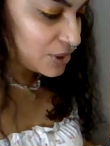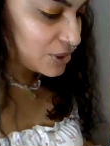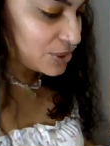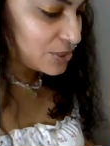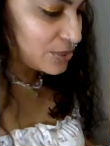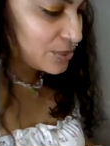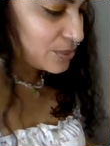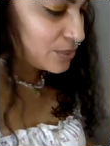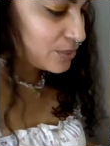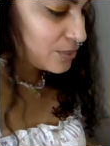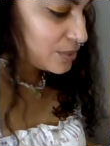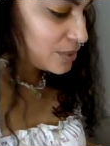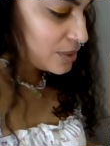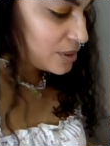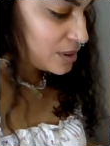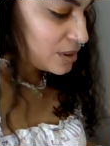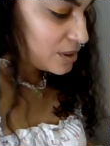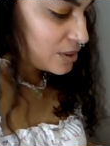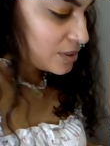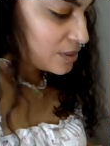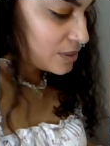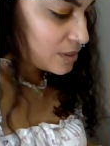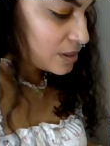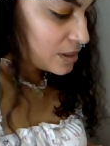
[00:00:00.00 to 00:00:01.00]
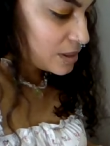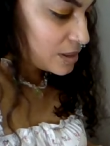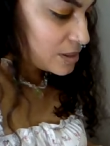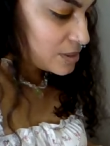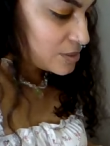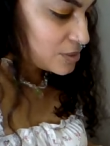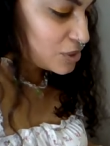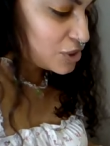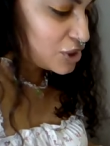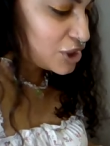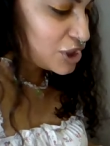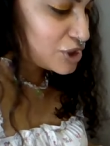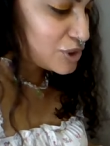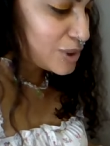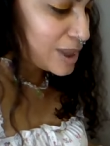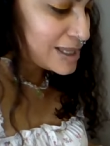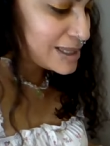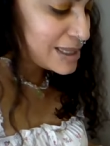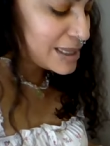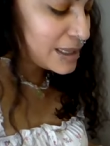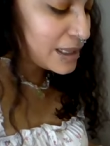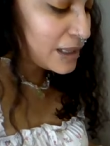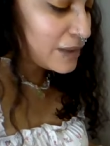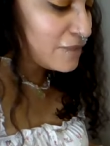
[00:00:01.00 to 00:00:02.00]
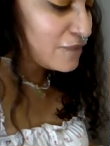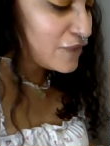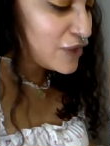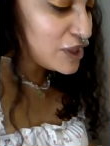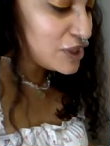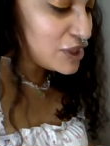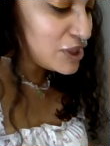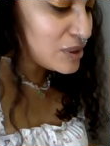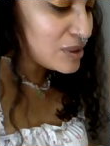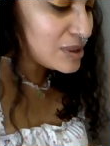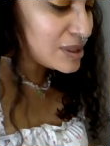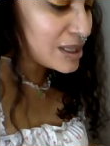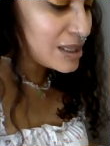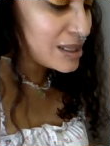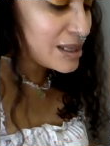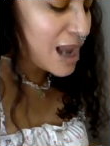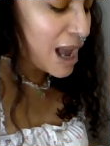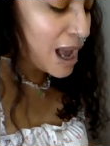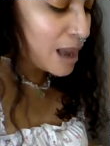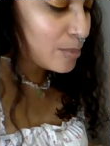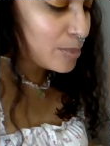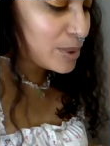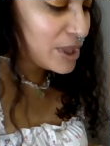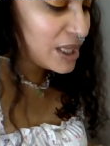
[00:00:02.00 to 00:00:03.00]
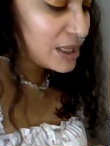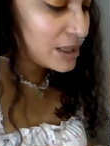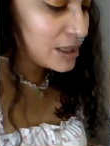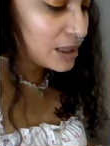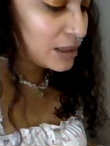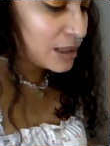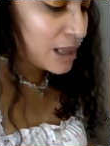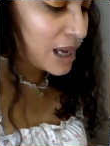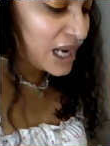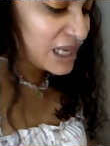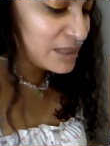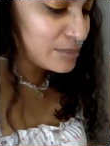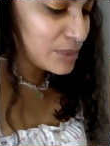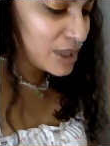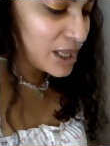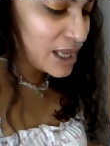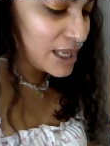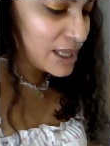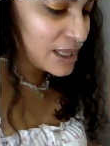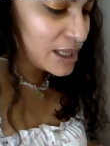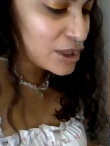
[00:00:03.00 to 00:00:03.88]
you. So she's trying to convince you to not be in the limelight,